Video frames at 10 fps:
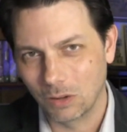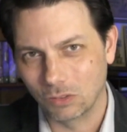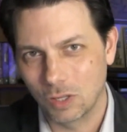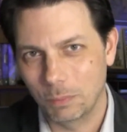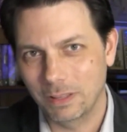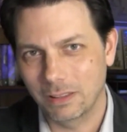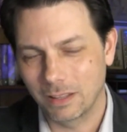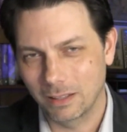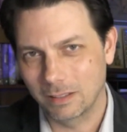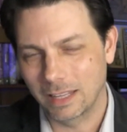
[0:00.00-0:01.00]
tipping
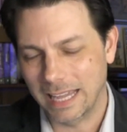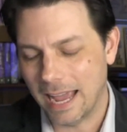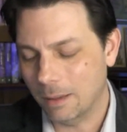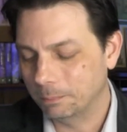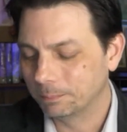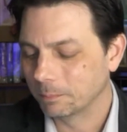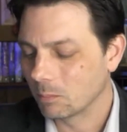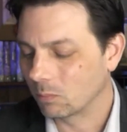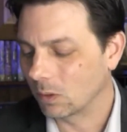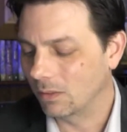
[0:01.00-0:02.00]
the cap
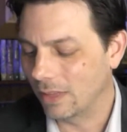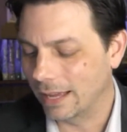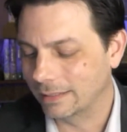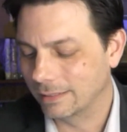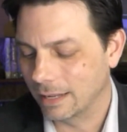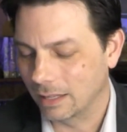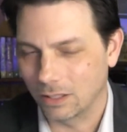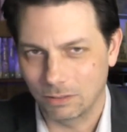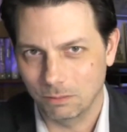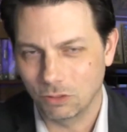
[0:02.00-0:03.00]

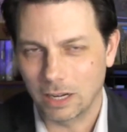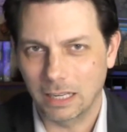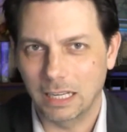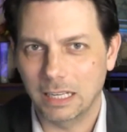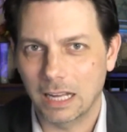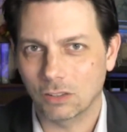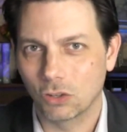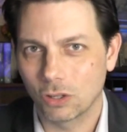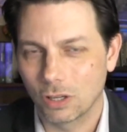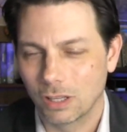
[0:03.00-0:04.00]
that Johnny Enoch
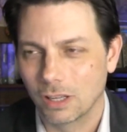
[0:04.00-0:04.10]
took.